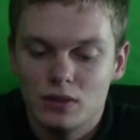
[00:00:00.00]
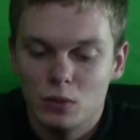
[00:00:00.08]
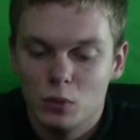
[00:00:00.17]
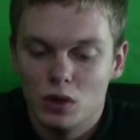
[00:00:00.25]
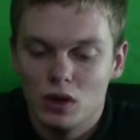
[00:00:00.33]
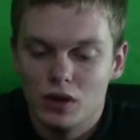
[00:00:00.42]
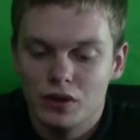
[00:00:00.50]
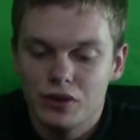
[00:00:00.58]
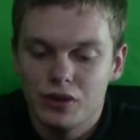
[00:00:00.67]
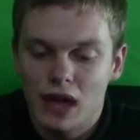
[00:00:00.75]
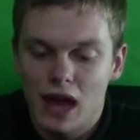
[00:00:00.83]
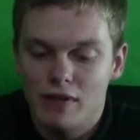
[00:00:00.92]

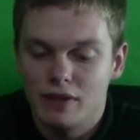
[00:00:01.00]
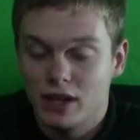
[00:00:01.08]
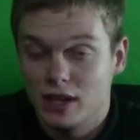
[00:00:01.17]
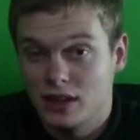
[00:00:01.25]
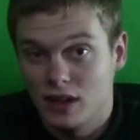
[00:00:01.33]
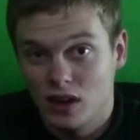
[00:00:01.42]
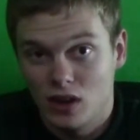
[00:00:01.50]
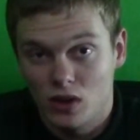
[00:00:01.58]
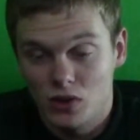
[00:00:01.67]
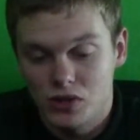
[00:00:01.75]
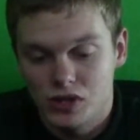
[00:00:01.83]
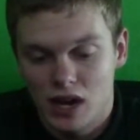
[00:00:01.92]
worth having in there
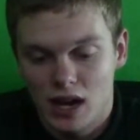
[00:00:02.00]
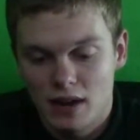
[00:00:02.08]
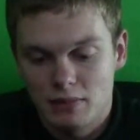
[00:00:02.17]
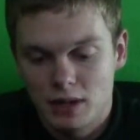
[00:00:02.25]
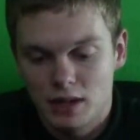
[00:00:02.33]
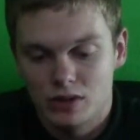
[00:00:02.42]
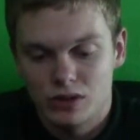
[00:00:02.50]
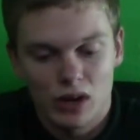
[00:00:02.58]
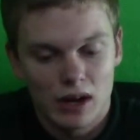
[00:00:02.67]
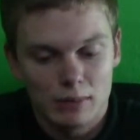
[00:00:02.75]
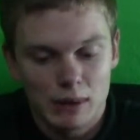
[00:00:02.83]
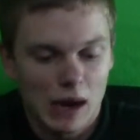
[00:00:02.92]
all the time and
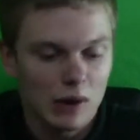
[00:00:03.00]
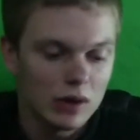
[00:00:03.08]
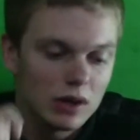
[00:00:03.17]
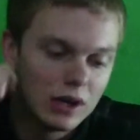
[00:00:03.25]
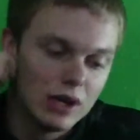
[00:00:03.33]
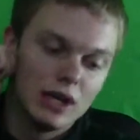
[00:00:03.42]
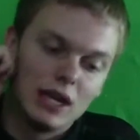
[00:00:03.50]
drawing power.